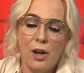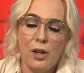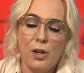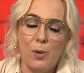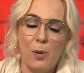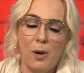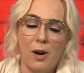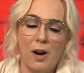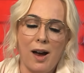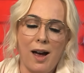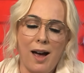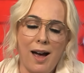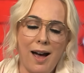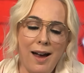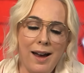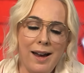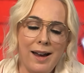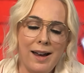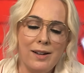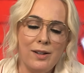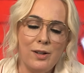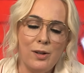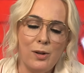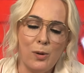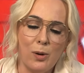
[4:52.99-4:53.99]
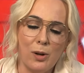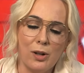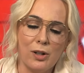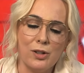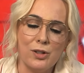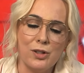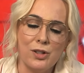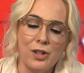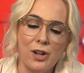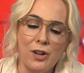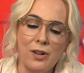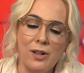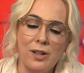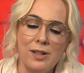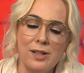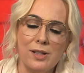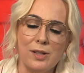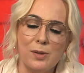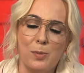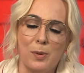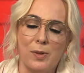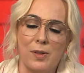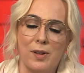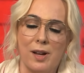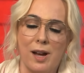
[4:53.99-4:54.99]
You are a high-end New Yorker
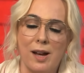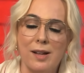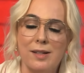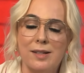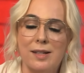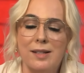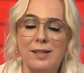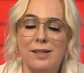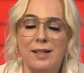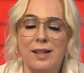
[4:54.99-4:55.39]
journalist with the cussing